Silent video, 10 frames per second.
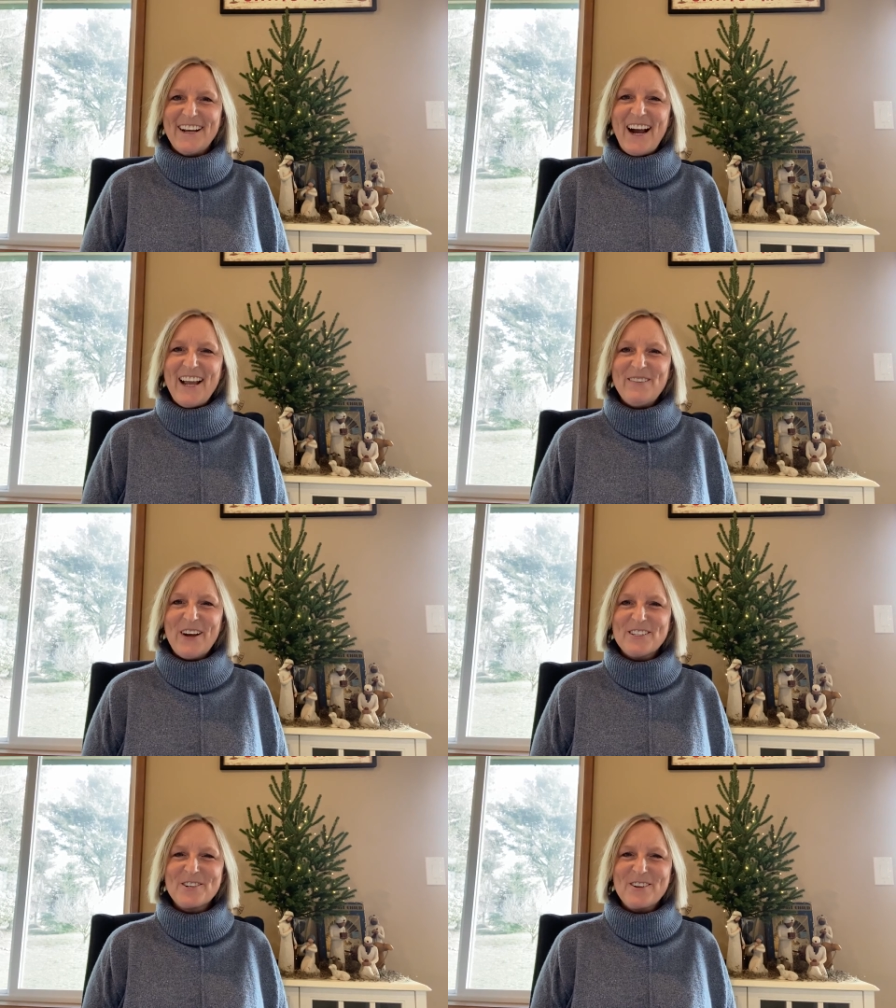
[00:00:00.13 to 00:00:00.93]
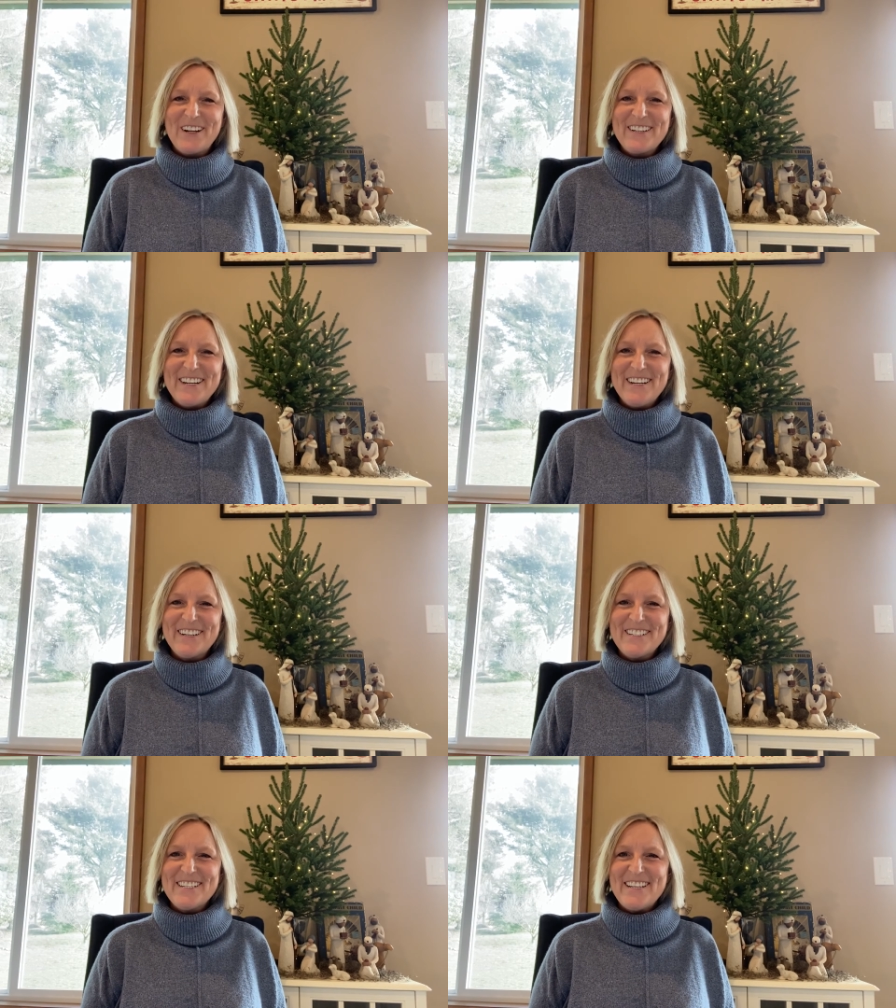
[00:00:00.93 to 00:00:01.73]
Hi, Pastor Rhonda
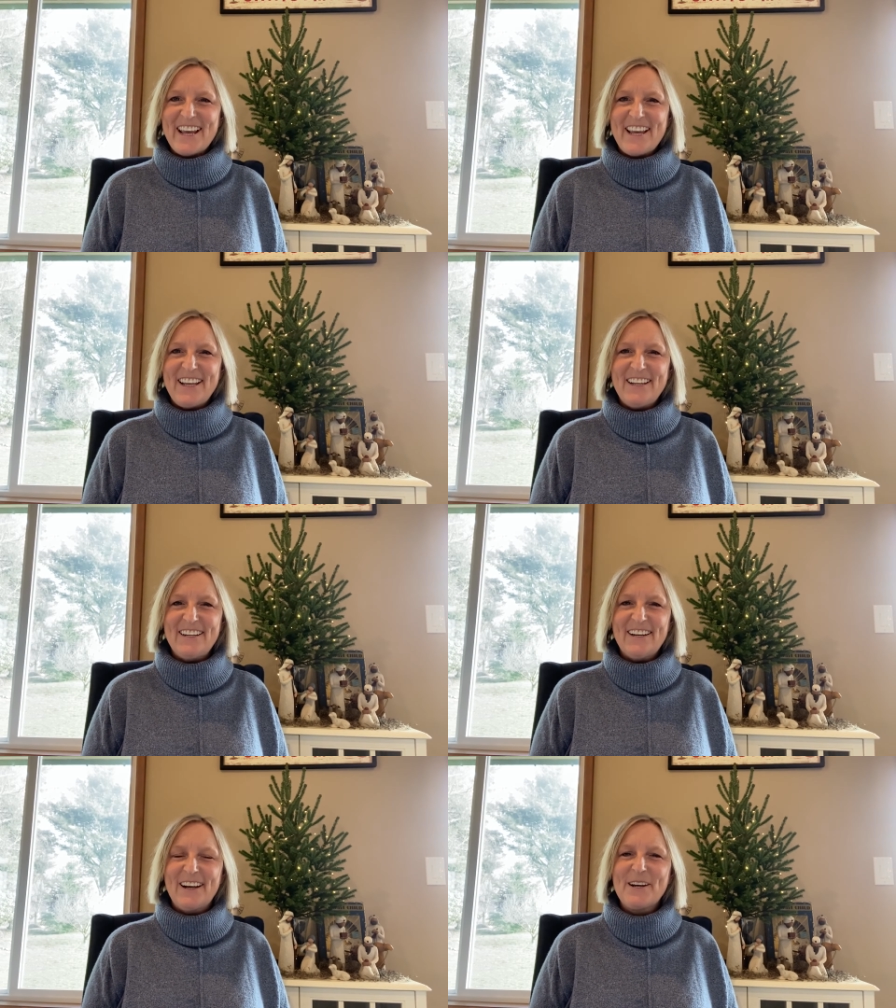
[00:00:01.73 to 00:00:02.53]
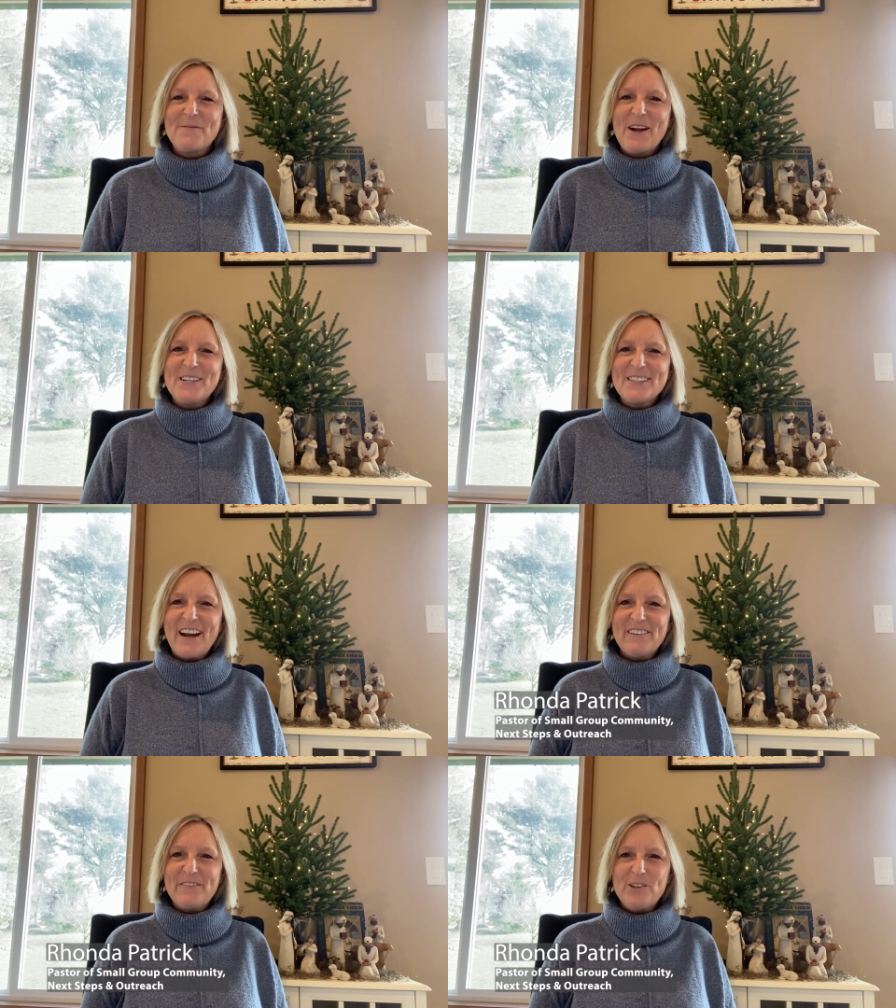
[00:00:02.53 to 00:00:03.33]
here today. Um, I just
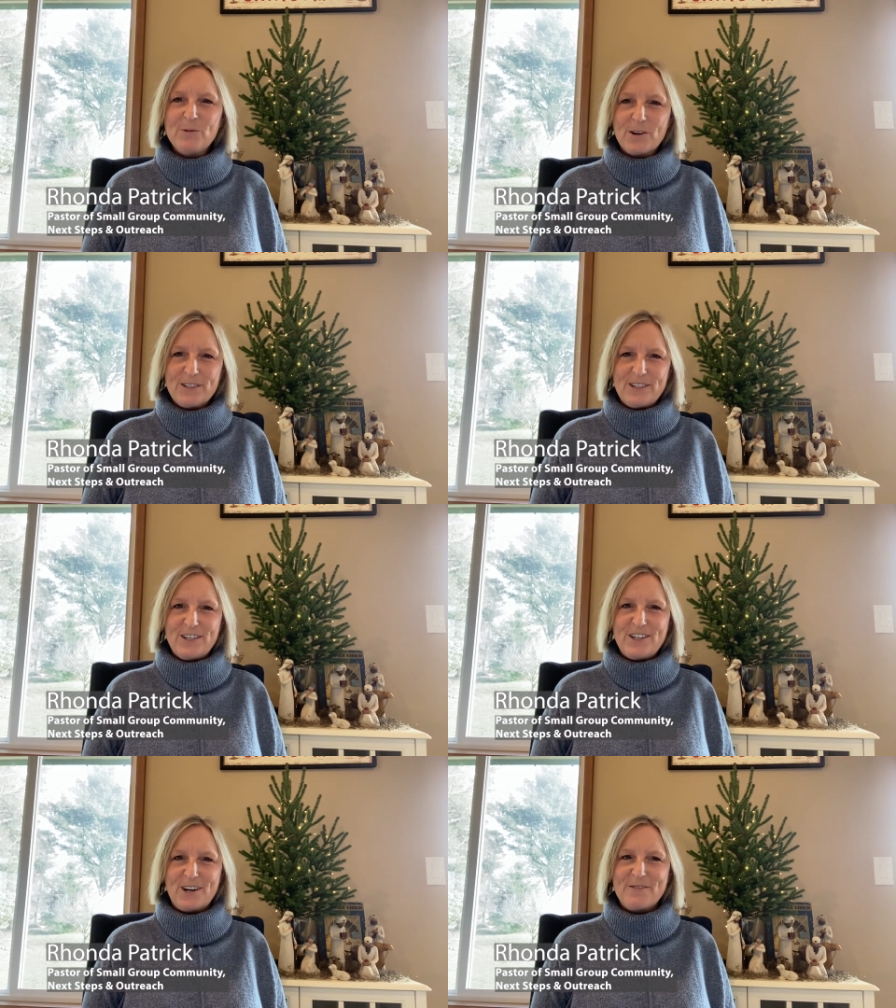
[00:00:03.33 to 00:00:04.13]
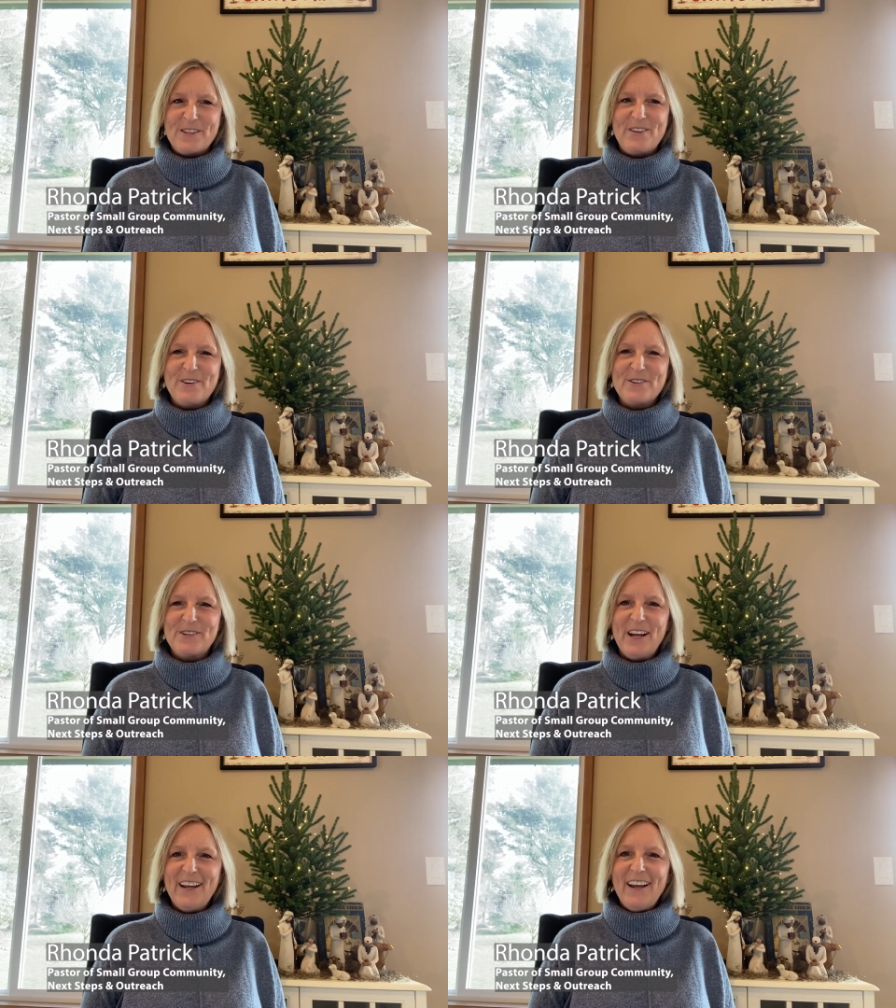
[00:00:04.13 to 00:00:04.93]
have a few words to share with you.